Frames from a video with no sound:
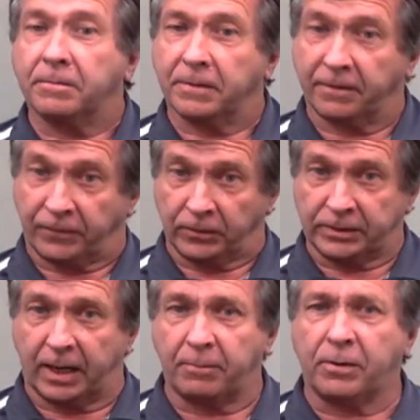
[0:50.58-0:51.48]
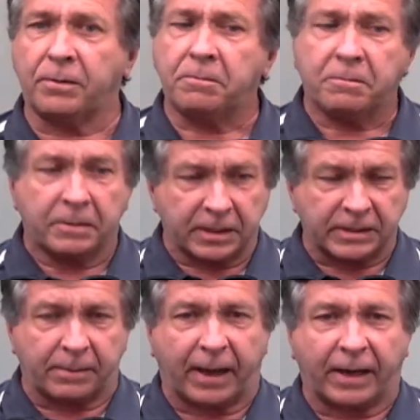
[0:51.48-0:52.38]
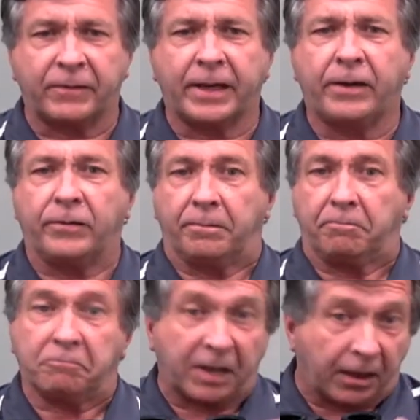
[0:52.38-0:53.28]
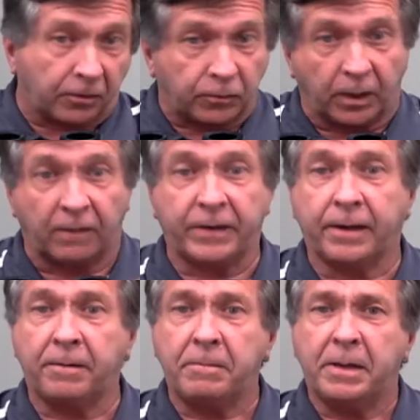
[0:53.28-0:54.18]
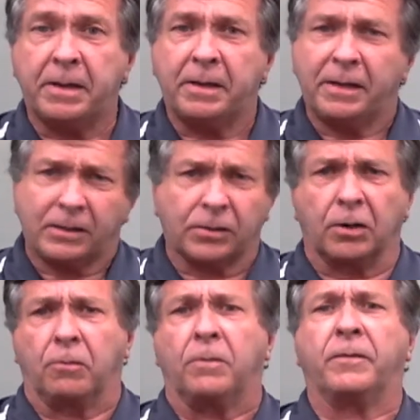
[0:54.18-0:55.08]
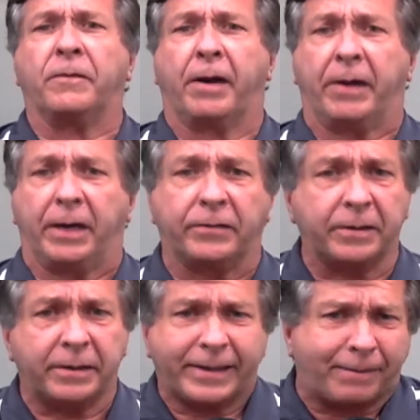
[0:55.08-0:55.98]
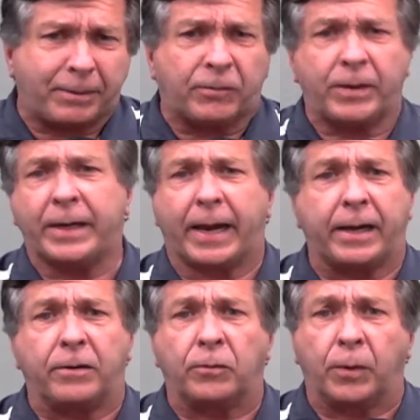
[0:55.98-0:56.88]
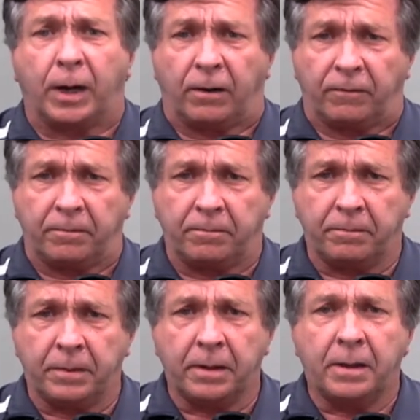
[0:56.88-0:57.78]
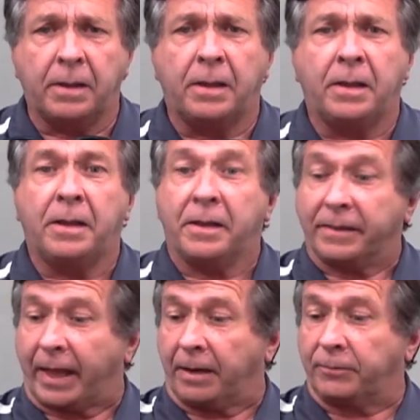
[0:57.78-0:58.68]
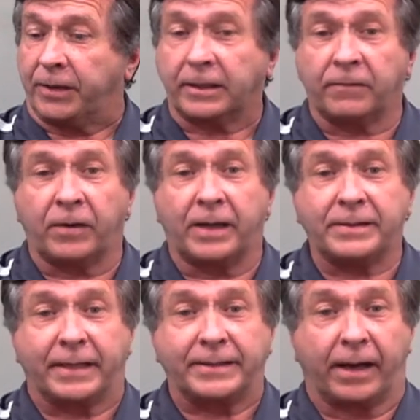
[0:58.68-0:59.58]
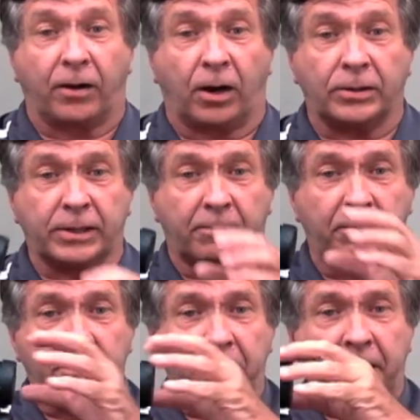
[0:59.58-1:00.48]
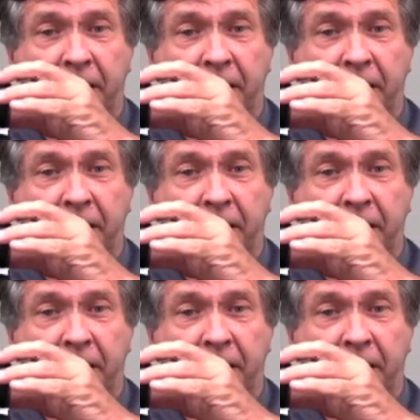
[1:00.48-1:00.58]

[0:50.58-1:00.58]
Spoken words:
The first number is the magnification, 10 or 12 here. There's a little room for variation. Get between 8 and 12. That objective lens, that's that large number.